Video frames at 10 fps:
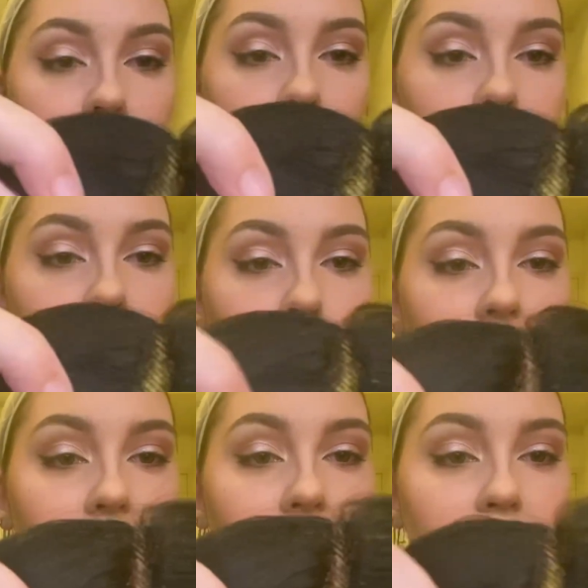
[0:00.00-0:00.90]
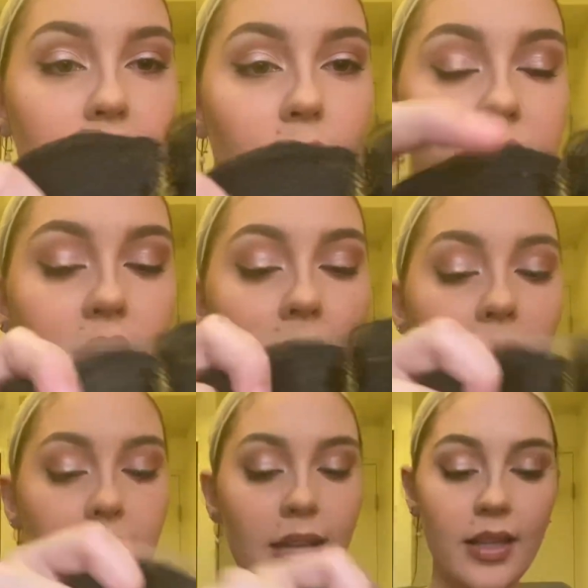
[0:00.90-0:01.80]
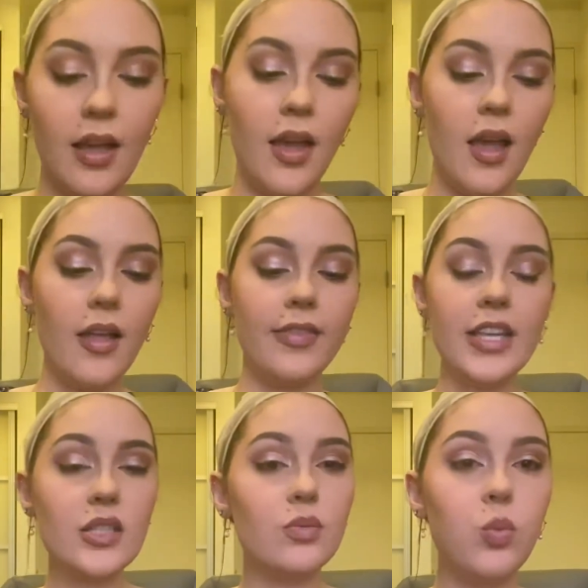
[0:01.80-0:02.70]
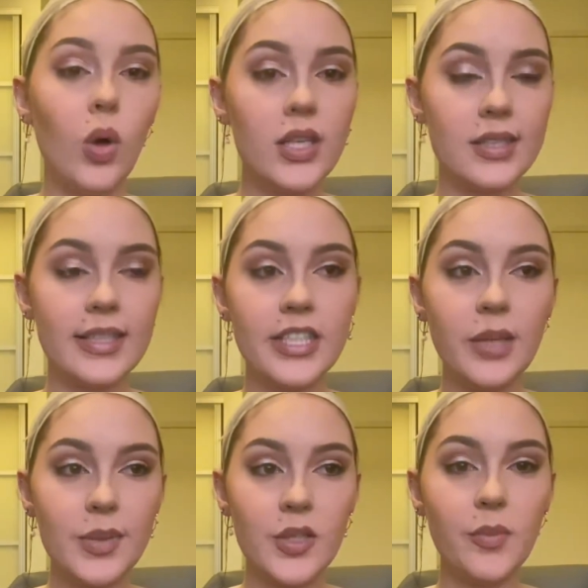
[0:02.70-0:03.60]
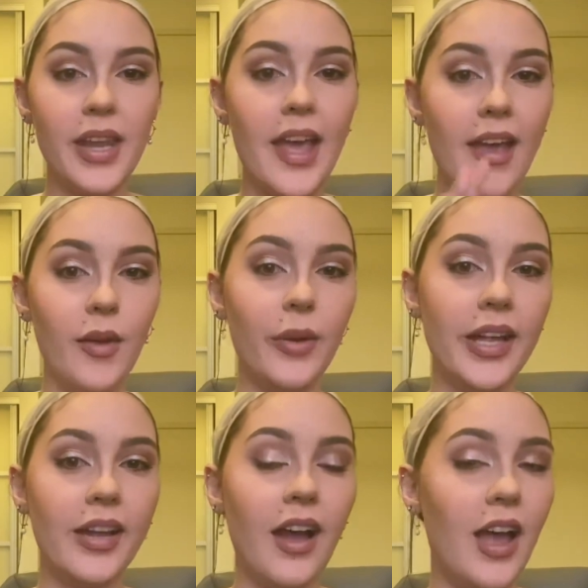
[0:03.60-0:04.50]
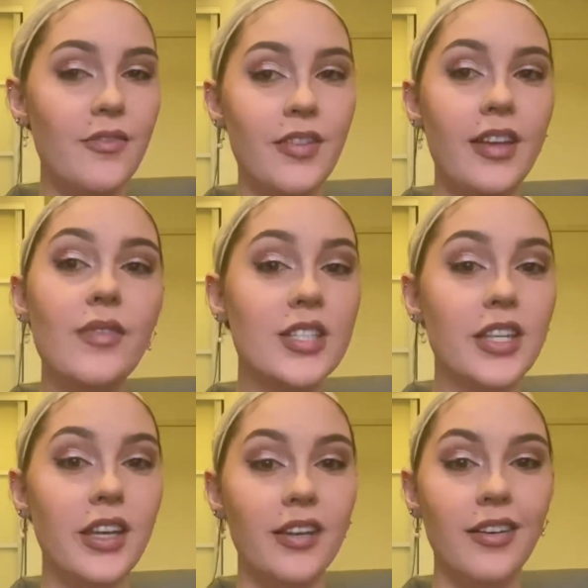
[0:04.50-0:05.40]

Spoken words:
That's what the lace looks like. This was the cheapest human hair wig I've ever seen,